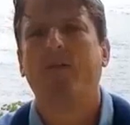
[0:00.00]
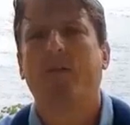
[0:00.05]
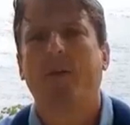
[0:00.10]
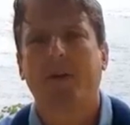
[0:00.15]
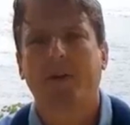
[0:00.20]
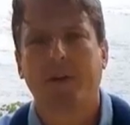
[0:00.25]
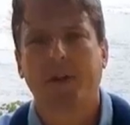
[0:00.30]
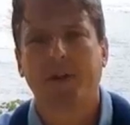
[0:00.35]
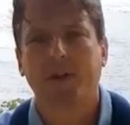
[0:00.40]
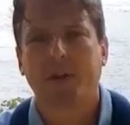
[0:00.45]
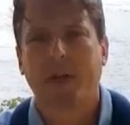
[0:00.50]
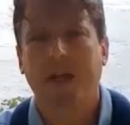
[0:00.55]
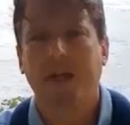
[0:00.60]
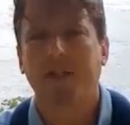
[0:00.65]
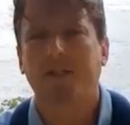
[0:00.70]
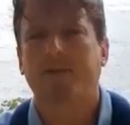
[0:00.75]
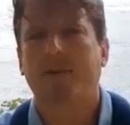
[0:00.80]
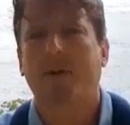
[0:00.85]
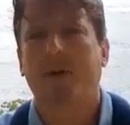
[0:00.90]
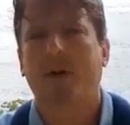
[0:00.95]
everything
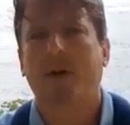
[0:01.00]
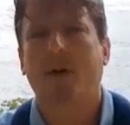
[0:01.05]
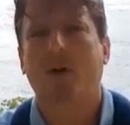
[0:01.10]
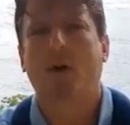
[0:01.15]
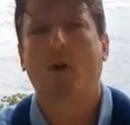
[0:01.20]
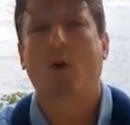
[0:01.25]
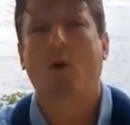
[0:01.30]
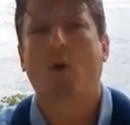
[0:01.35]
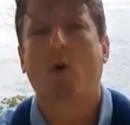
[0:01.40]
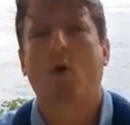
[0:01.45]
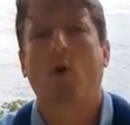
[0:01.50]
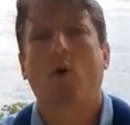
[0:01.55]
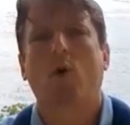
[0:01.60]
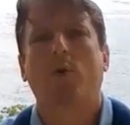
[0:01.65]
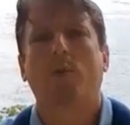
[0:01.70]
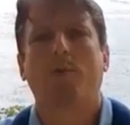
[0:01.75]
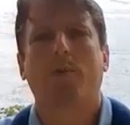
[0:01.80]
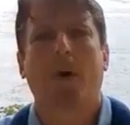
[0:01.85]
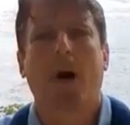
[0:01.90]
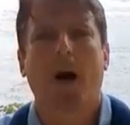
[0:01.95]
changed for her. Her
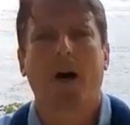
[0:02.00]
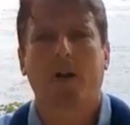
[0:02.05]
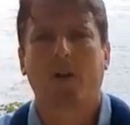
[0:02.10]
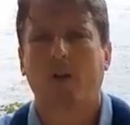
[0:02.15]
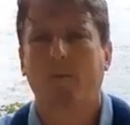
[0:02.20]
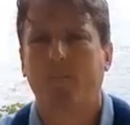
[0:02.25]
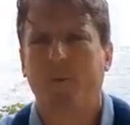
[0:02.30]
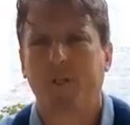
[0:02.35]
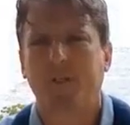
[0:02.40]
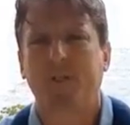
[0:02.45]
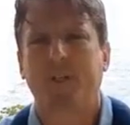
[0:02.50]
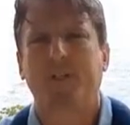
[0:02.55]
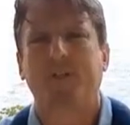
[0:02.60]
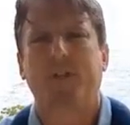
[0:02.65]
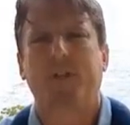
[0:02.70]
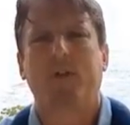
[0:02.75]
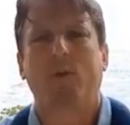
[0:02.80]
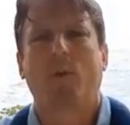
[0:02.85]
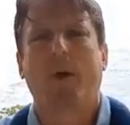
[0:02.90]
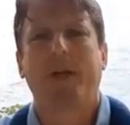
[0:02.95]
whole model of business
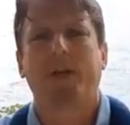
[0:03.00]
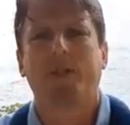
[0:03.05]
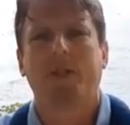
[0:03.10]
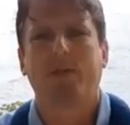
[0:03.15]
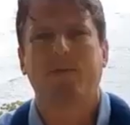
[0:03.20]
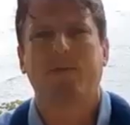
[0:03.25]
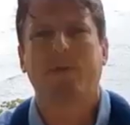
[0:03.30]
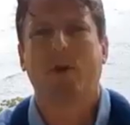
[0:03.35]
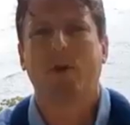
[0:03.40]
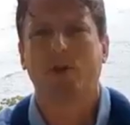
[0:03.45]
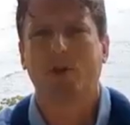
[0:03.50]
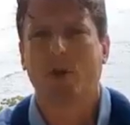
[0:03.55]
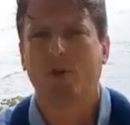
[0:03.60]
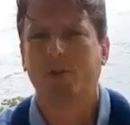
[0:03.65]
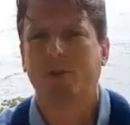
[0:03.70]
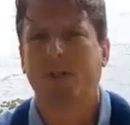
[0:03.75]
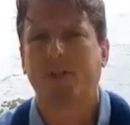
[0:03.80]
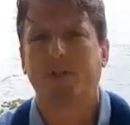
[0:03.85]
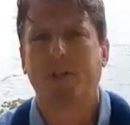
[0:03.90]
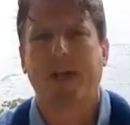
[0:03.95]
and the way her
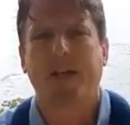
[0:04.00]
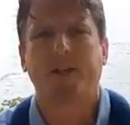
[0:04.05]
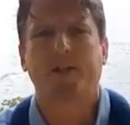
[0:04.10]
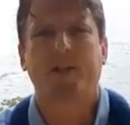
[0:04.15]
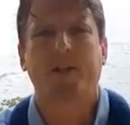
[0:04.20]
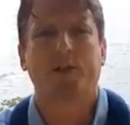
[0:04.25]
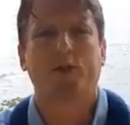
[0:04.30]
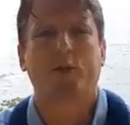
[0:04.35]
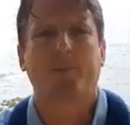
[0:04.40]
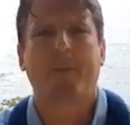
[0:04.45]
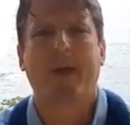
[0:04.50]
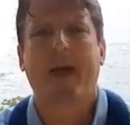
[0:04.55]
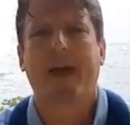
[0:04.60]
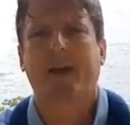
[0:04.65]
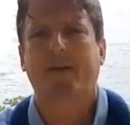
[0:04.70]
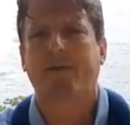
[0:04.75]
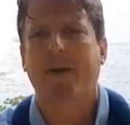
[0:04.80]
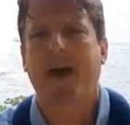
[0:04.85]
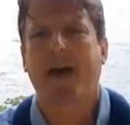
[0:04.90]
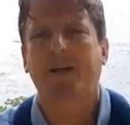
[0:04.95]
shows did change in this
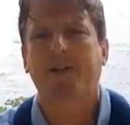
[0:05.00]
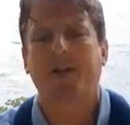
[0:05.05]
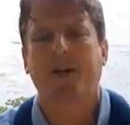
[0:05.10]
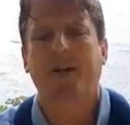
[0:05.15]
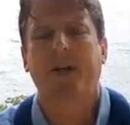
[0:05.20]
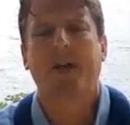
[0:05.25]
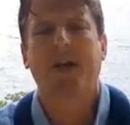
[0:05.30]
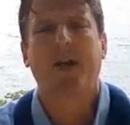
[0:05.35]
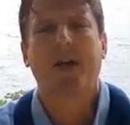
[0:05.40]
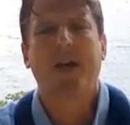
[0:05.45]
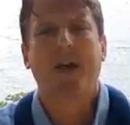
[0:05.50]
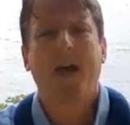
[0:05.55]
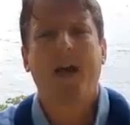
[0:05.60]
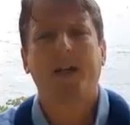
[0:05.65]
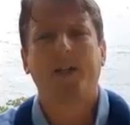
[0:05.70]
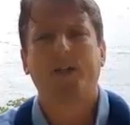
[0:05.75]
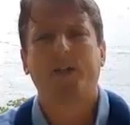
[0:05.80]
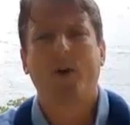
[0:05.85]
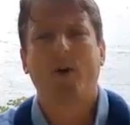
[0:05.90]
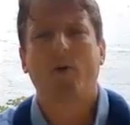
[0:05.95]
dramatic fashion.
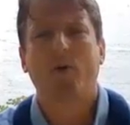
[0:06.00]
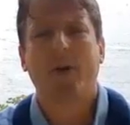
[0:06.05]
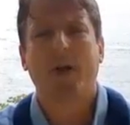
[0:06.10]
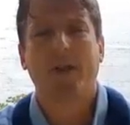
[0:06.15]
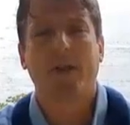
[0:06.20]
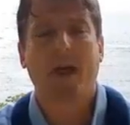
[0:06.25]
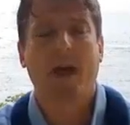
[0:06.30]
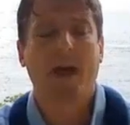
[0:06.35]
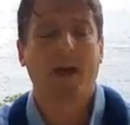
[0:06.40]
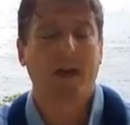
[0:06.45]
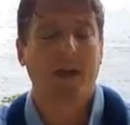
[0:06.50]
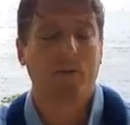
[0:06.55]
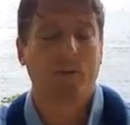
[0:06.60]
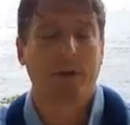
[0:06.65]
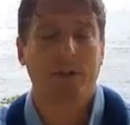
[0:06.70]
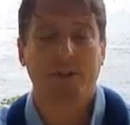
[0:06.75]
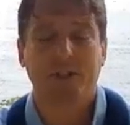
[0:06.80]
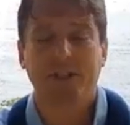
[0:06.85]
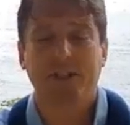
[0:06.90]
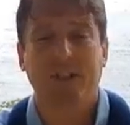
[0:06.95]
And so, and
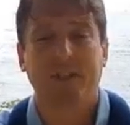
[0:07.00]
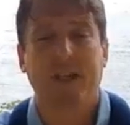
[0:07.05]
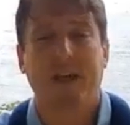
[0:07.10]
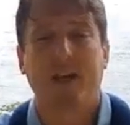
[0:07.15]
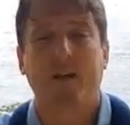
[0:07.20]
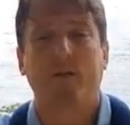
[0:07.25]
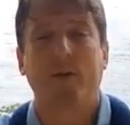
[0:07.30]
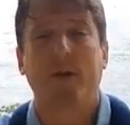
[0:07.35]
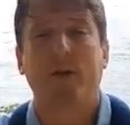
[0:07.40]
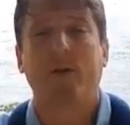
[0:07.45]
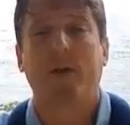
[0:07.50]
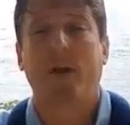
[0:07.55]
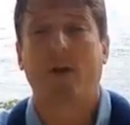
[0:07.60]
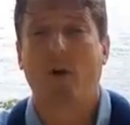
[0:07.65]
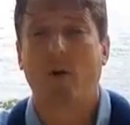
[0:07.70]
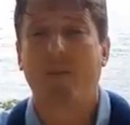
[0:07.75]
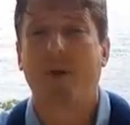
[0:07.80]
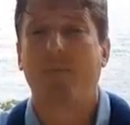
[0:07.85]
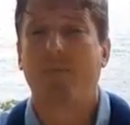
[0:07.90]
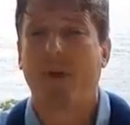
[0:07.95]
when she said that, it hit
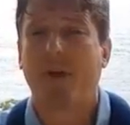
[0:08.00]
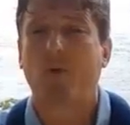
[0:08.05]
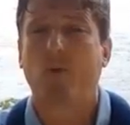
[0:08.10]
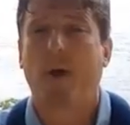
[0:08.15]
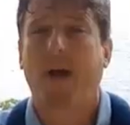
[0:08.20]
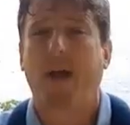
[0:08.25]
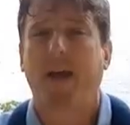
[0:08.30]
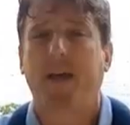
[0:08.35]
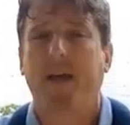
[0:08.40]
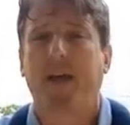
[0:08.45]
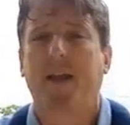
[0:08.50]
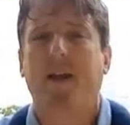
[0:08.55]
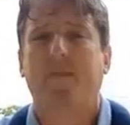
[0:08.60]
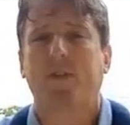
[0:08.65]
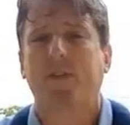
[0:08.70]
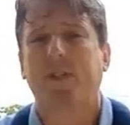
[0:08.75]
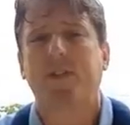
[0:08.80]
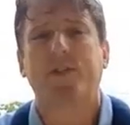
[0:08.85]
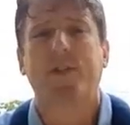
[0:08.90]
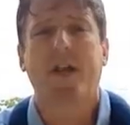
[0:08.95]
home in a big way. And
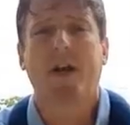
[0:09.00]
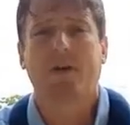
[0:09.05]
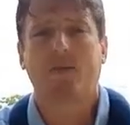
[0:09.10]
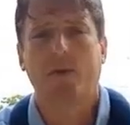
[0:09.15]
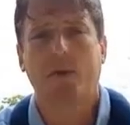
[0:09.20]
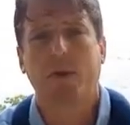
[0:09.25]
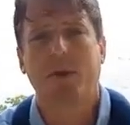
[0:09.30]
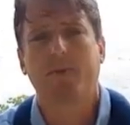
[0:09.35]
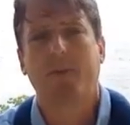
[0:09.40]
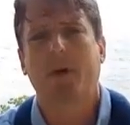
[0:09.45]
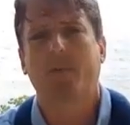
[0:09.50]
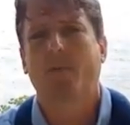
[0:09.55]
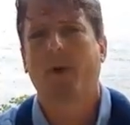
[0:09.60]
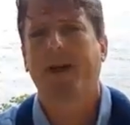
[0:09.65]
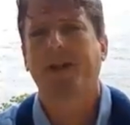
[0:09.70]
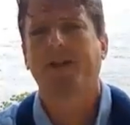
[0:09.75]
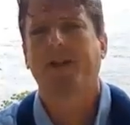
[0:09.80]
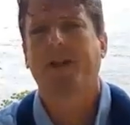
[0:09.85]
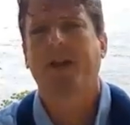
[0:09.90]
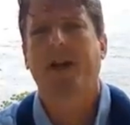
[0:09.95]
ever since then, I've really been
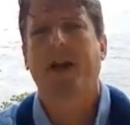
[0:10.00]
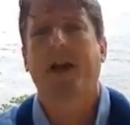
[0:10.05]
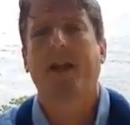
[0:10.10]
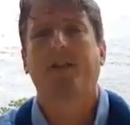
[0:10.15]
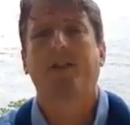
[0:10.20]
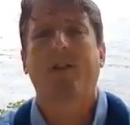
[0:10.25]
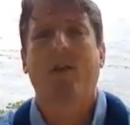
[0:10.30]
embracing it, and I